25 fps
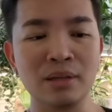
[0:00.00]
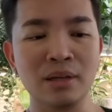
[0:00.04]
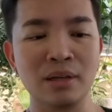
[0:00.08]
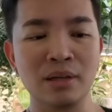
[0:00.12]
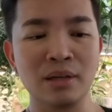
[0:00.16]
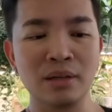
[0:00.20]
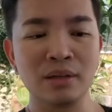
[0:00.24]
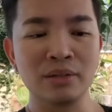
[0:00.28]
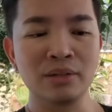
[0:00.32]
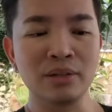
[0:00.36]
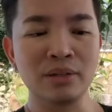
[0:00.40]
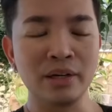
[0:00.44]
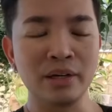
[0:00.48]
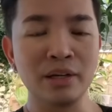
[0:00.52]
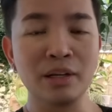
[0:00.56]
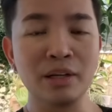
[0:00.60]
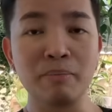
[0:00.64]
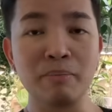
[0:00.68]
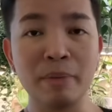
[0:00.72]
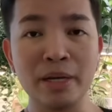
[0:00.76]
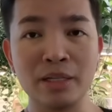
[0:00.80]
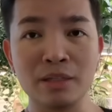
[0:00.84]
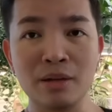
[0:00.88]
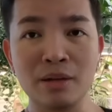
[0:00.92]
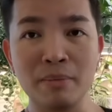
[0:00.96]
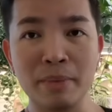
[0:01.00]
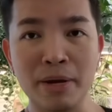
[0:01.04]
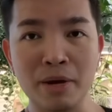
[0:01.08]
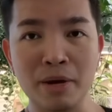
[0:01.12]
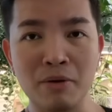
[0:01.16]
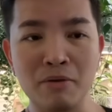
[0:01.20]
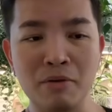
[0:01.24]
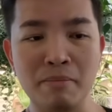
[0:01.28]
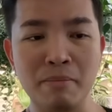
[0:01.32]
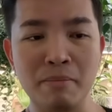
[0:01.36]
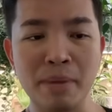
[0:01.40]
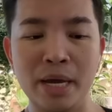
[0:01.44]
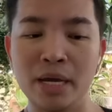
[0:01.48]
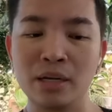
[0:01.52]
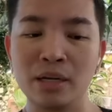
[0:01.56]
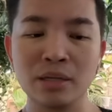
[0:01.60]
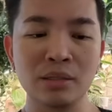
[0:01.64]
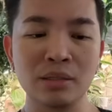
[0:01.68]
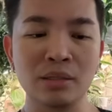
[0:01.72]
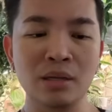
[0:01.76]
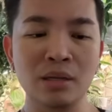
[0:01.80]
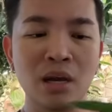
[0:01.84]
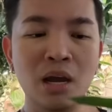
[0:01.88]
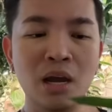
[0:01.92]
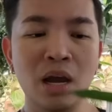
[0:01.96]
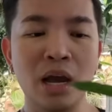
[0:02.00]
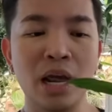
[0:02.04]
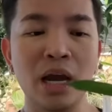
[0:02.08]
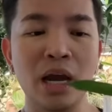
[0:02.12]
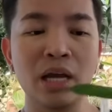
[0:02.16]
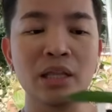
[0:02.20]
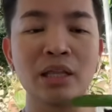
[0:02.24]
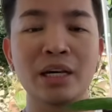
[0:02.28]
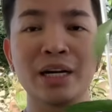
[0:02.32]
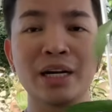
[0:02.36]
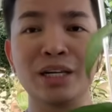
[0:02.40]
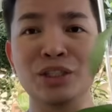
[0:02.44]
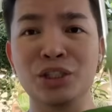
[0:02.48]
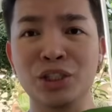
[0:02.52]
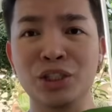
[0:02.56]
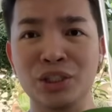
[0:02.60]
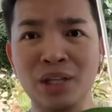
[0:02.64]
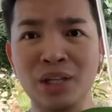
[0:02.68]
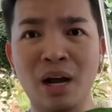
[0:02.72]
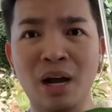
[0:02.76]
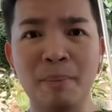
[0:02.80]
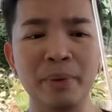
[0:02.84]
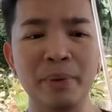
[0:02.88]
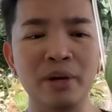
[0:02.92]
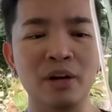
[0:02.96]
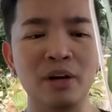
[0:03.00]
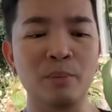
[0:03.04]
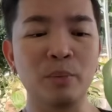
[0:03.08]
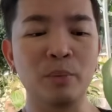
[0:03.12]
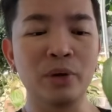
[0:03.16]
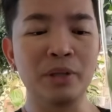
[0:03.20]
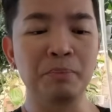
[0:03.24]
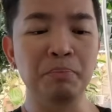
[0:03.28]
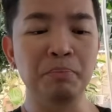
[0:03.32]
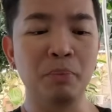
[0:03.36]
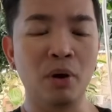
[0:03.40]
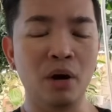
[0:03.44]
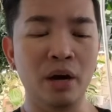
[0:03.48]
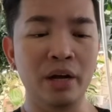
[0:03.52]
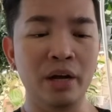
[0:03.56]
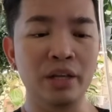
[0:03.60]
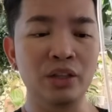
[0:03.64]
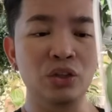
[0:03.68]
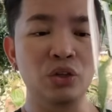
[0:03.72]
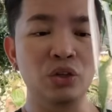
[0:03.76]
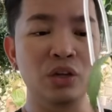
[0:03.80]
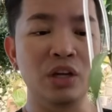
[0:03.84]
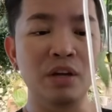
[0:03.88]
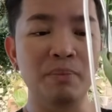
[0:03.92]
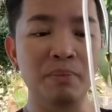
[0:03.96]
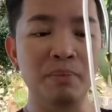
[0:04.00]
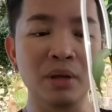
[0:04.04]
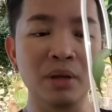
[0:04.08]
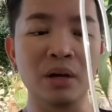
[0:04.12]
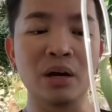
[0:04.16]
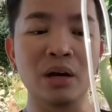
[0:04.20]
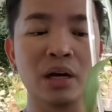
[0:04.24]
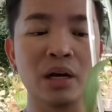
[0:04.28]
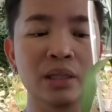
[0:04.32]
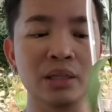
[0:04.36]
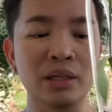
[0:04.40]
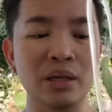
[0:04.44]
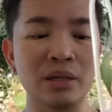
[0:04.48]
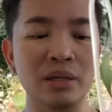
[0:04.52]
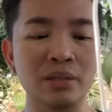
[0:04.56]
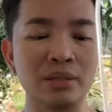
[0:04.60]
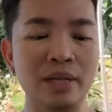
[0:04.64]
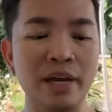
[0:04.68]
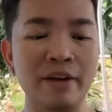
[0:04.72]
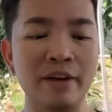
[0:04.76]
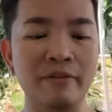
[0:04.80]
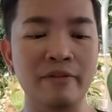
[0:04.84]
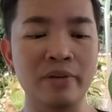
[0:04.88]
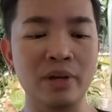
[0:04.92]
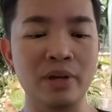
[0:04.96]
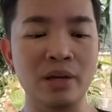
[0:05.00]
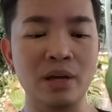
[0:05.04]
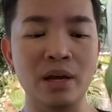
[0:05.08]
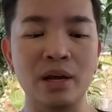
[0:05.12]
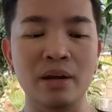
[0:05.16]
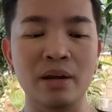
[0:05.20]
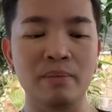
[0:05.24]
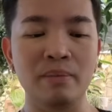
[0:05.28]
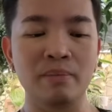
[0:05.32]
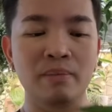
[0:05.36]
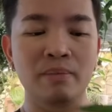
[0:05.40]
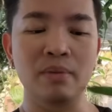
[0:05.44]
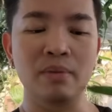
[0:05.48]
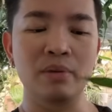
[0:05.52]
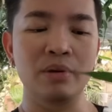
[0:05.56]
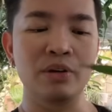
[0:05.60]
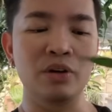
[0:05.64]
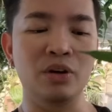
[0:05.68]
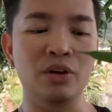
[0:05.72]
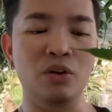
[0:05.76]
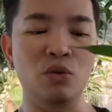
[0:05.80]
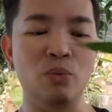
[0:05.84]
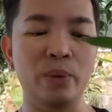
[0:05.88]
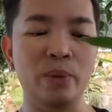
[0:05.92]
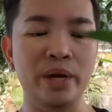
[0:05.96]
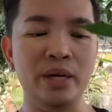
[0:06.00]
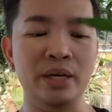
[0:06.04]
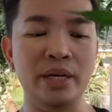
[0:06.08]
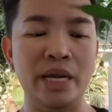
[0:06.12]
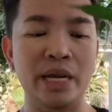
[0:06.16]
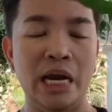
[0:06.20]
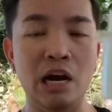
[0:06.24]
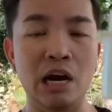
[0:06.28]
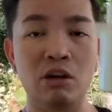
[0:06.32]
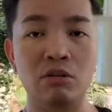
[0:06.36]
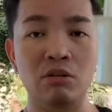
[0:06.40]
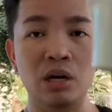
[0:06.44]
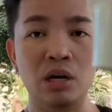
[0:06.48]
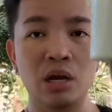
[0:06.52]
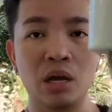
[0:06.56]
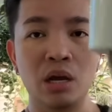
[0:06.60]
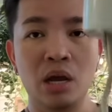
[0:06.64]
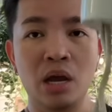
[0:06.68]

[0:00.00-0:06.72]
started mixing my own mix, and then I just top it up with pon to keep the cuttings heavy and weighed down.